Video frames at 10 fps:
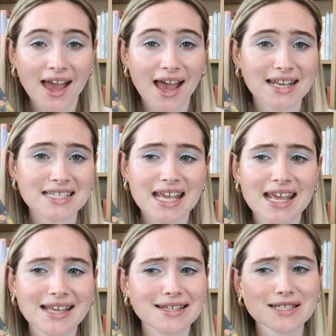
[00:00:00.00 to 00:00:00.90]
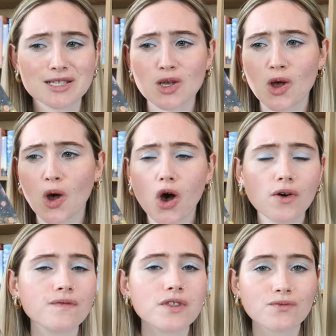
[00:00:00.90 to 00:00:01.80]
and his
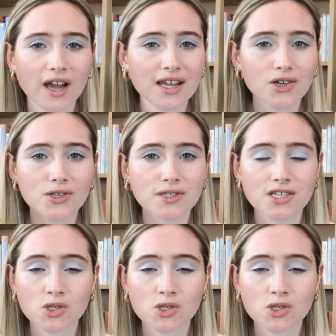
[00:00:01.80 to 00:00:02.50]
off-the-rails